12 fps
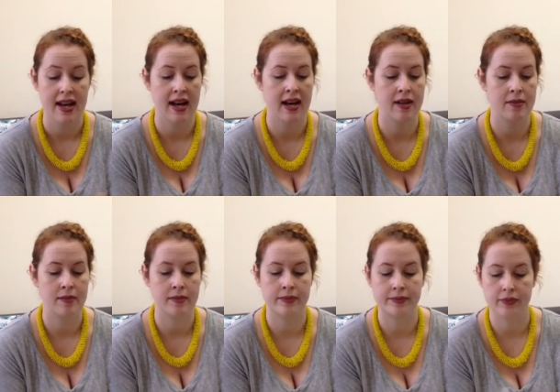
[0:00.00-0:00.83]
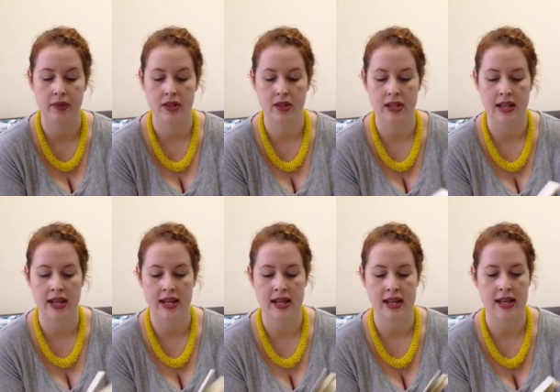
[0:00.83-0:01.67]
Um,
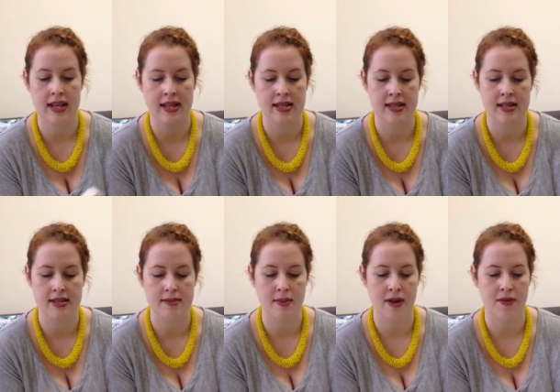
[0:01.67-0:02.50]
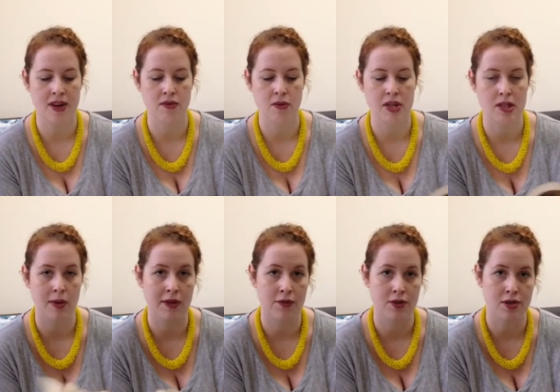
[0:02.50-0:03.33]
there is my favourite
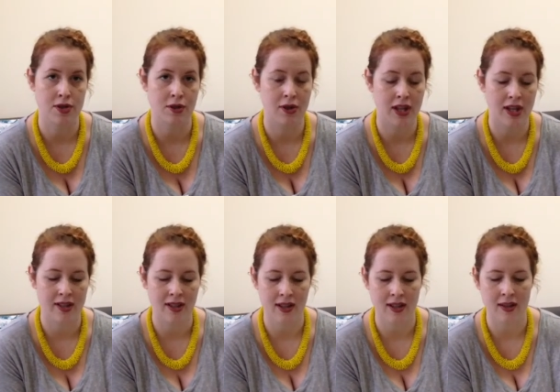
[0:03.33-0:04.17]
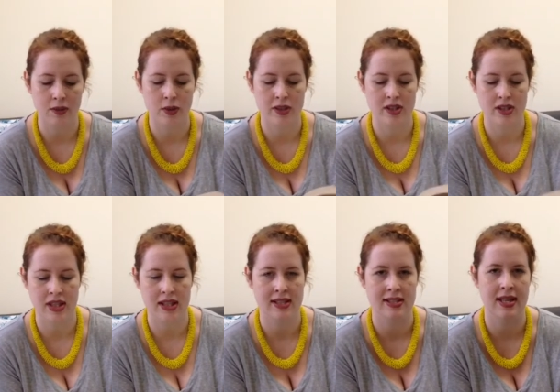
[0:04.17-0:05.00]
recipe for solyanka, which
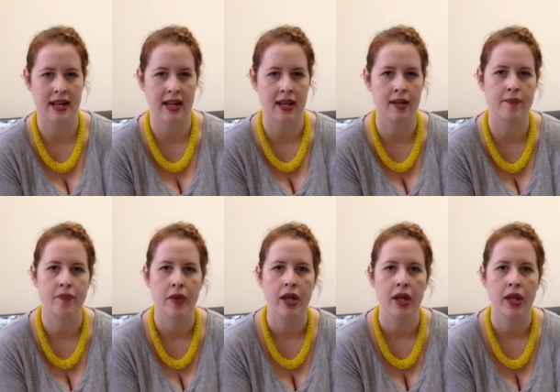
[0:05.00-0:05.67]
is like a